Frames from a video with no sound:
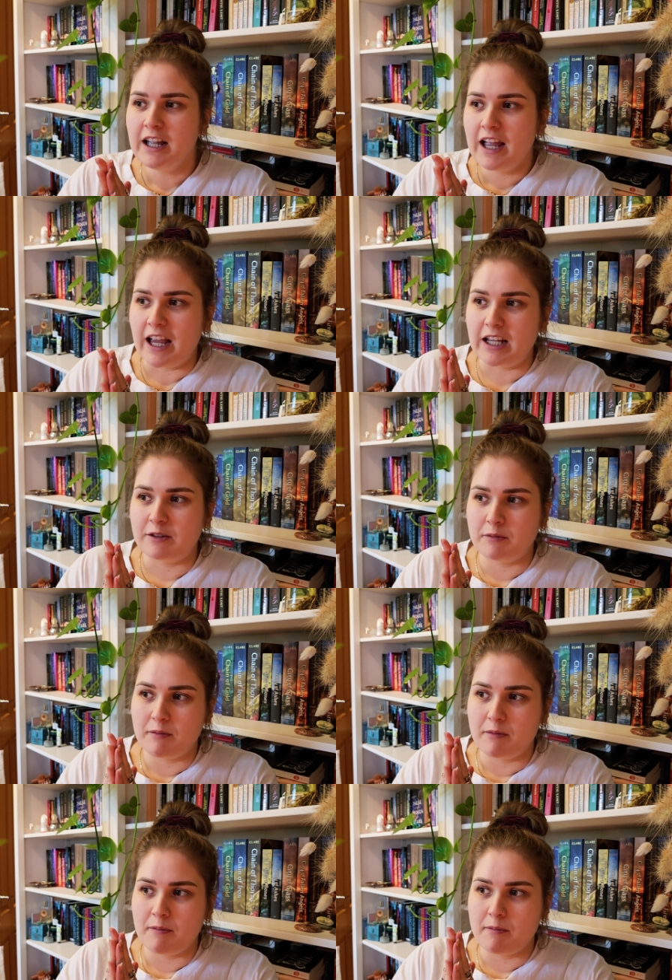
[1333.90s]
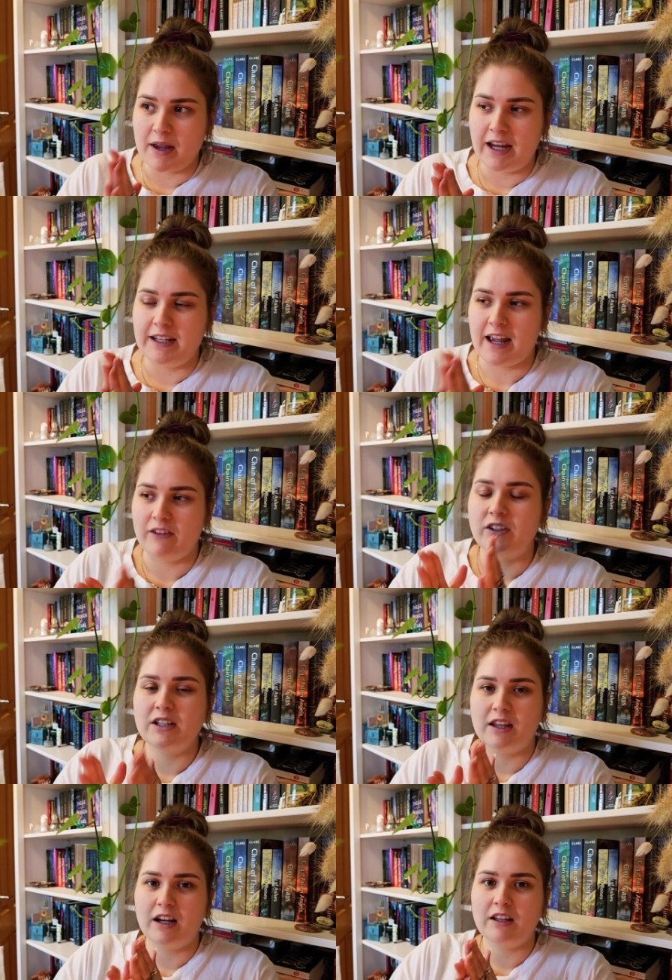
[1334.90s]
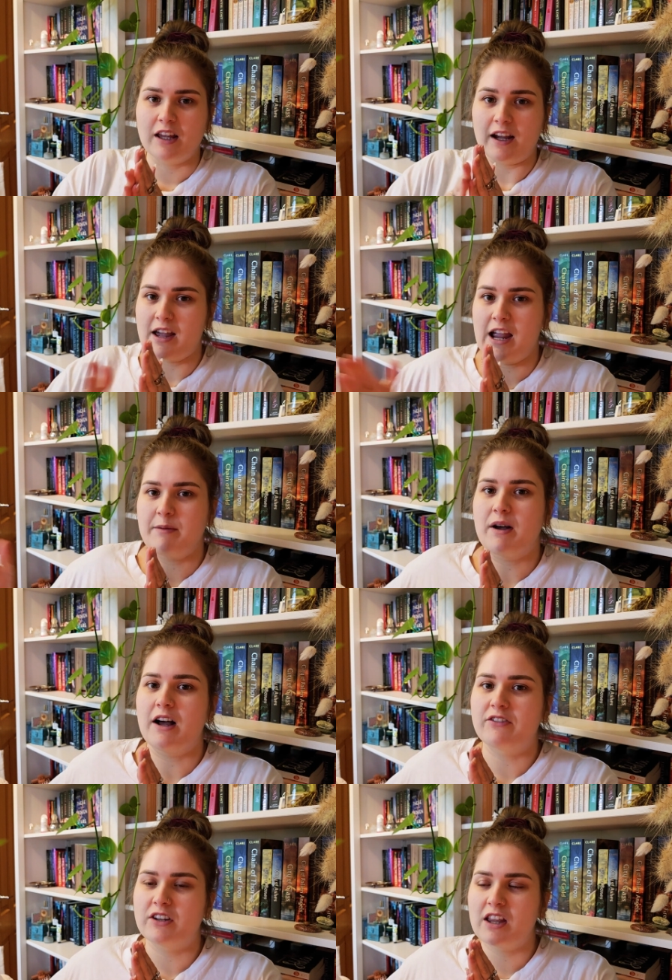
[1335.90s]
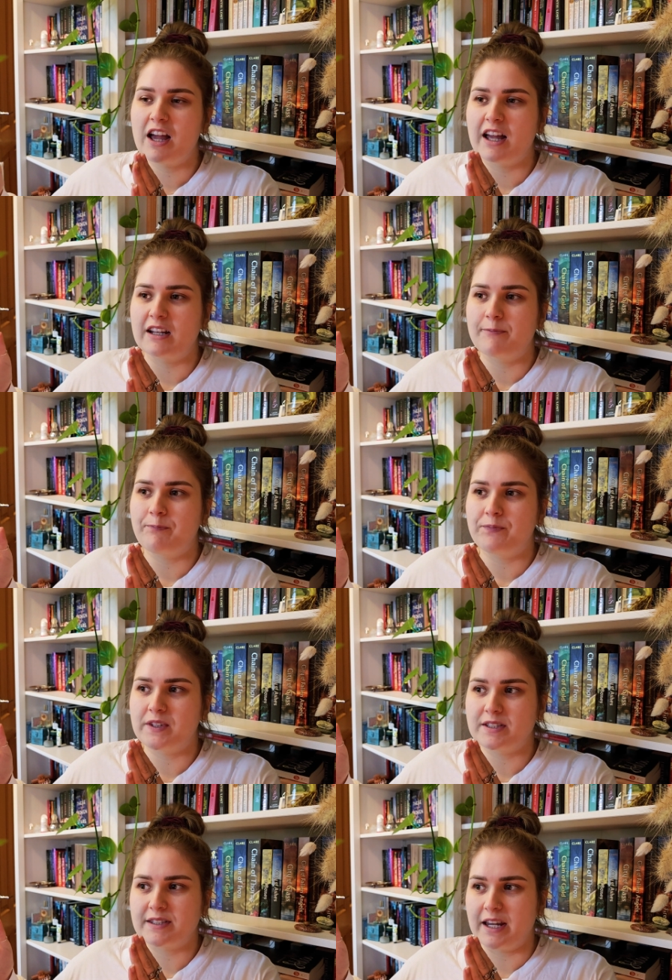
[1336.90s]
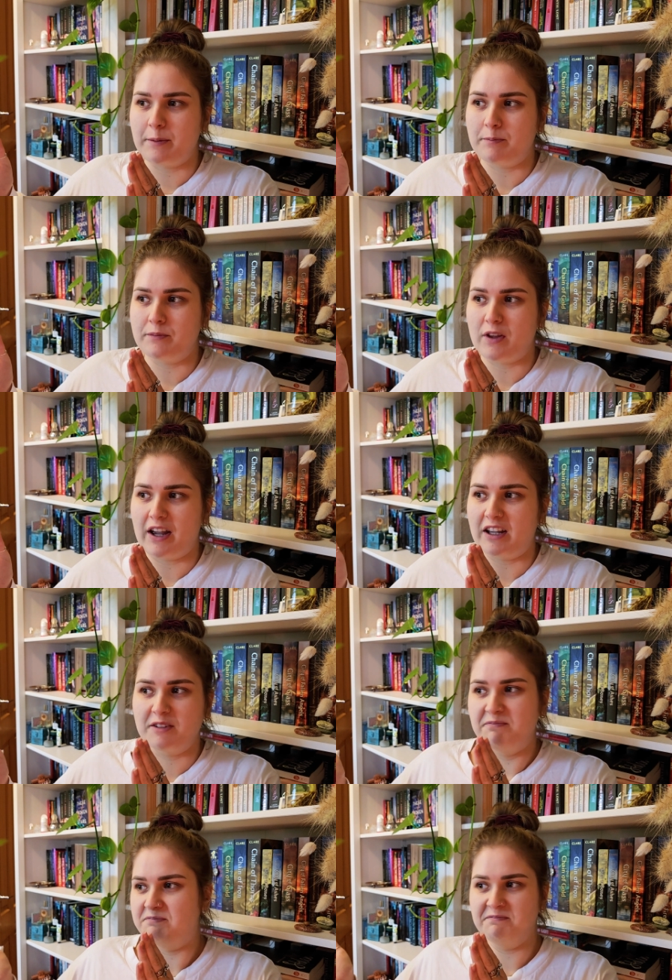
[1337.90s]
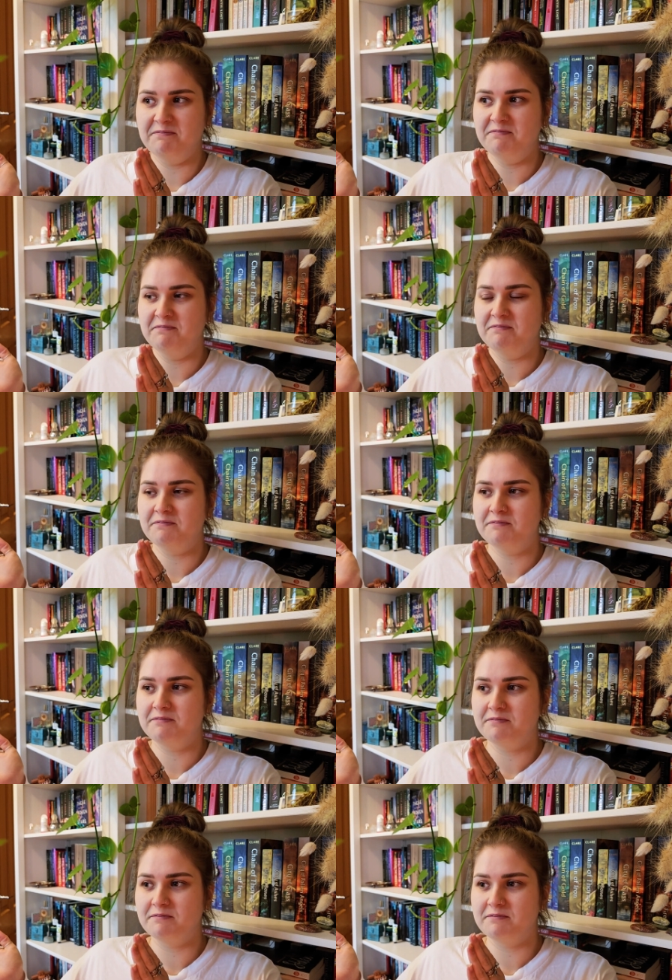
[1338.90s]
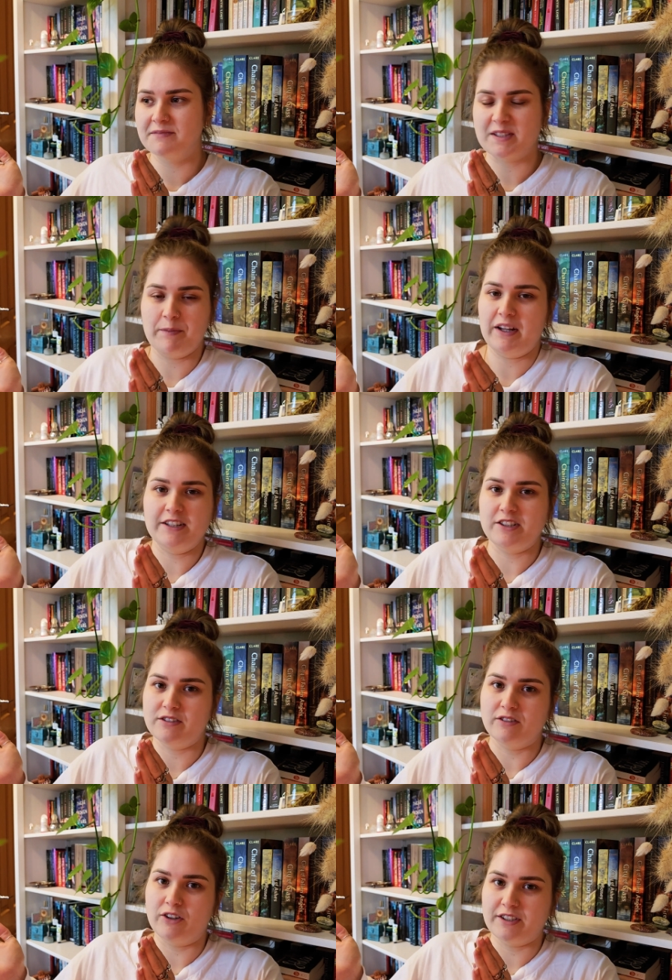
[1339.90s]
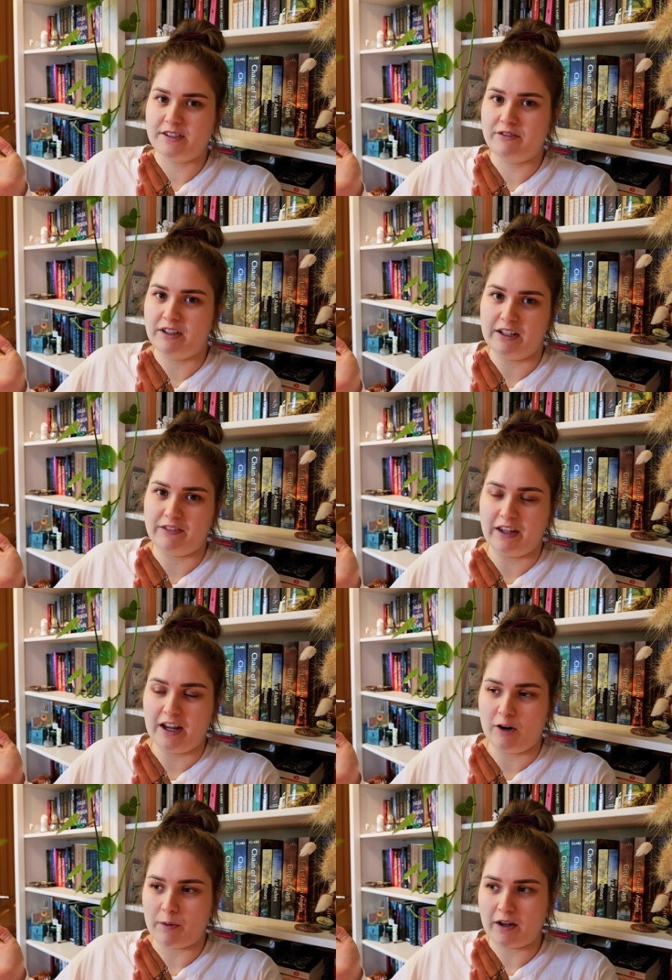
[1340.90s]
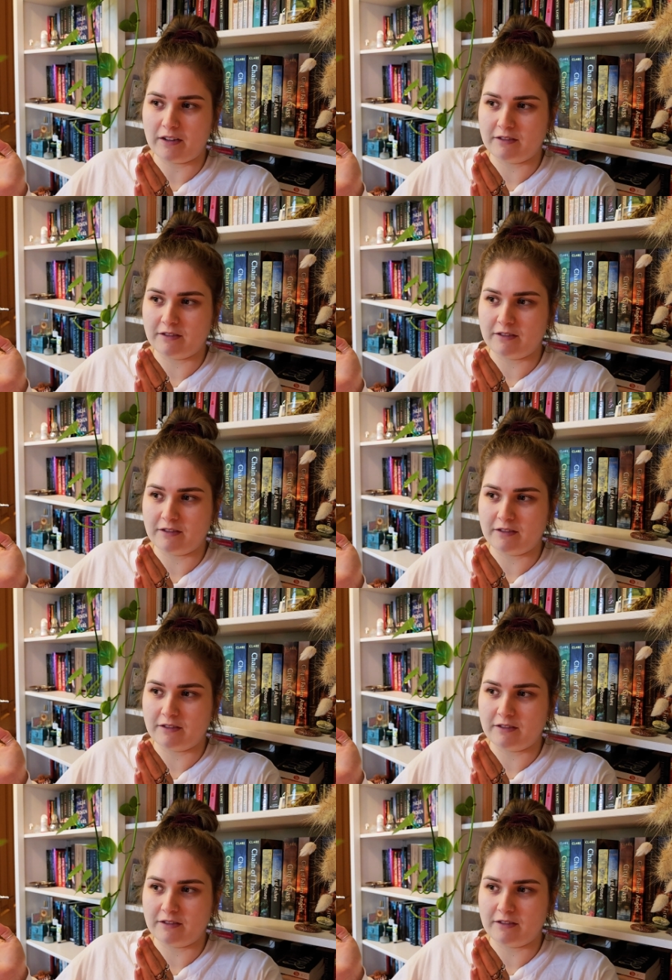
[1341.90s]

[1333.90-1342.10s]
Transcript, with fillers: It made everything that came after that seem like something I didn't honestly really even care about.